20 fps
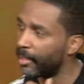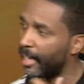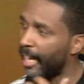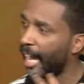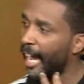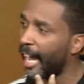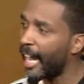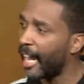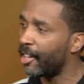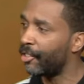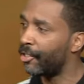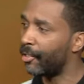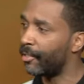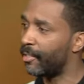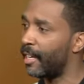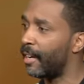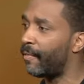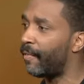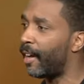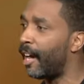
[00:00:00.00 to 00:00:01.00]
to edge
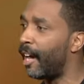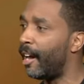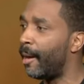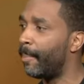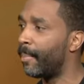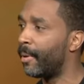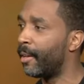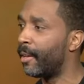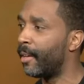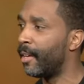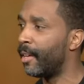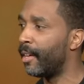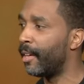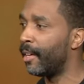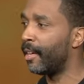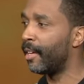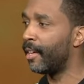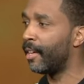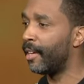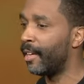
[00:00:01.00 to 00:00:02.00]
yourself up
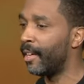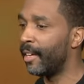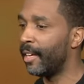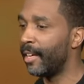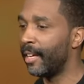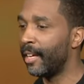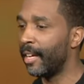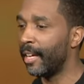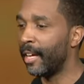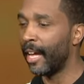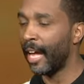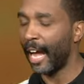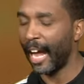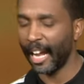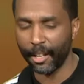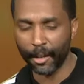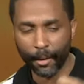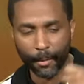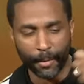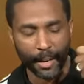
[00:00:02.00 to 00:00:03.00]
and you